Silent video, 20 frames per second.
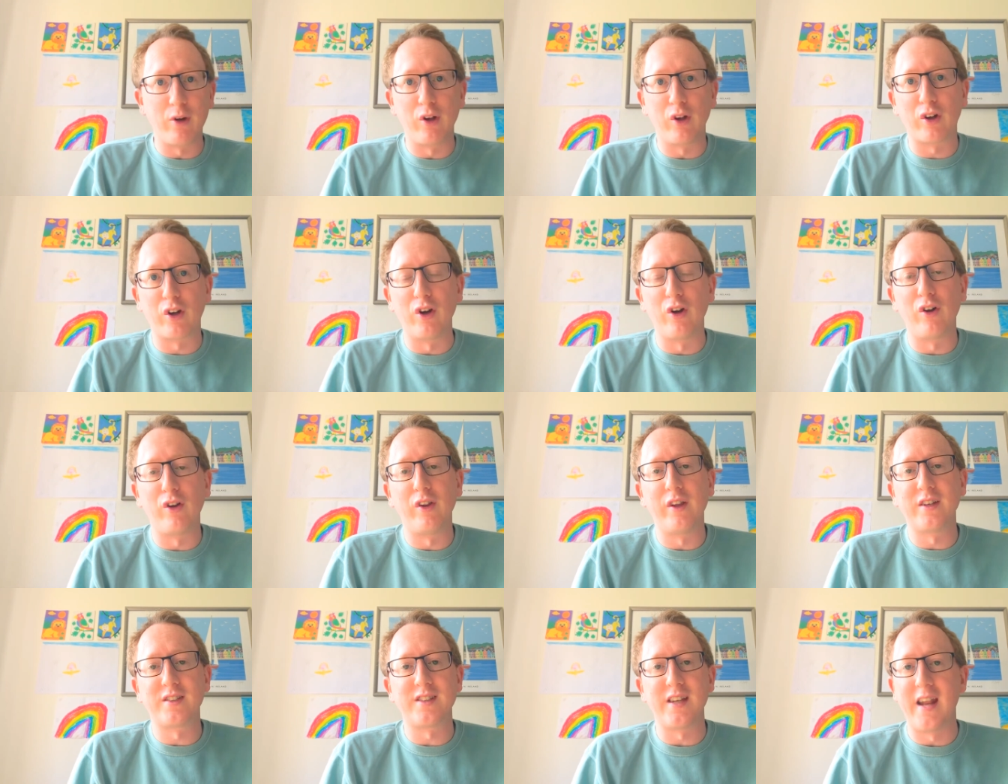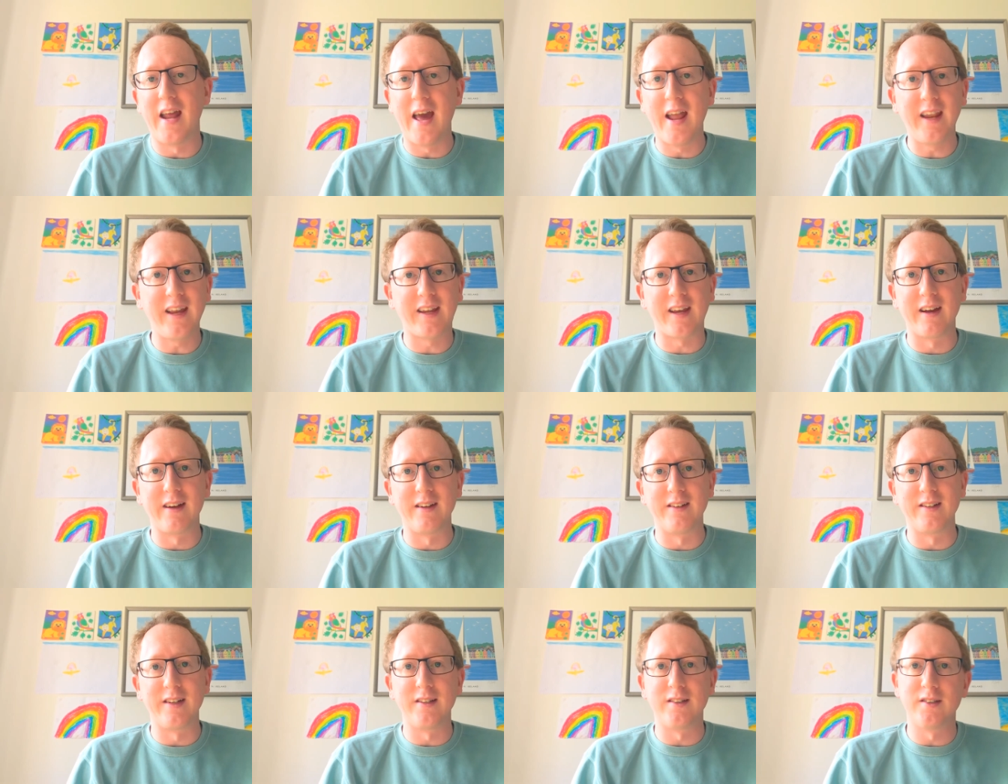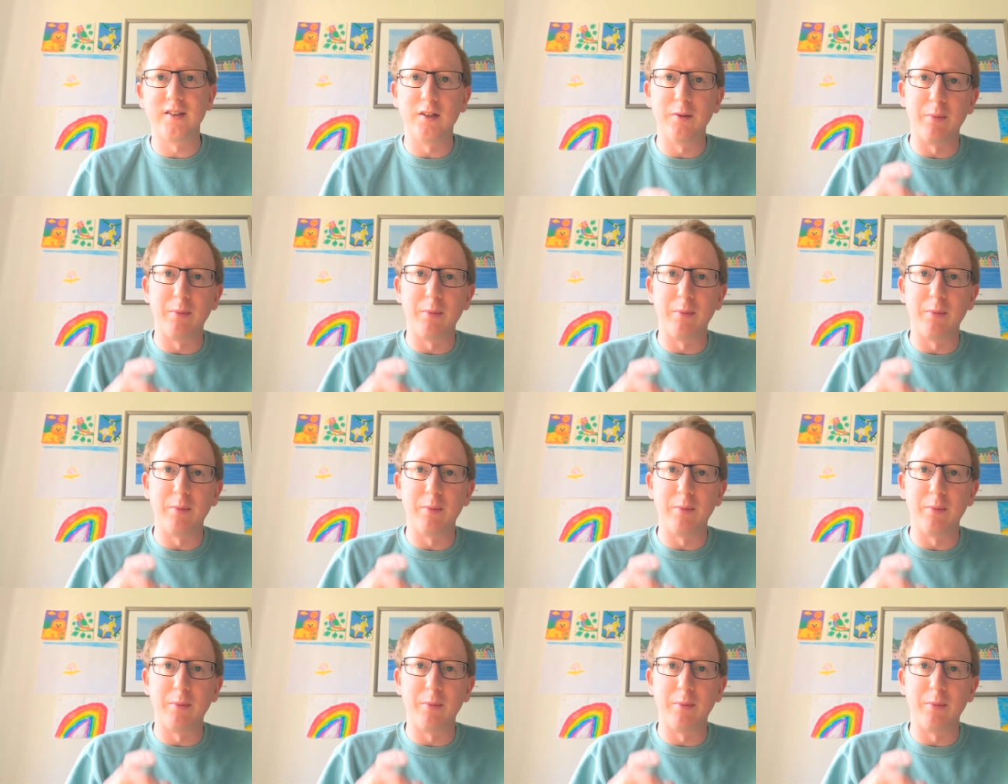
look at all this in any kind of detail,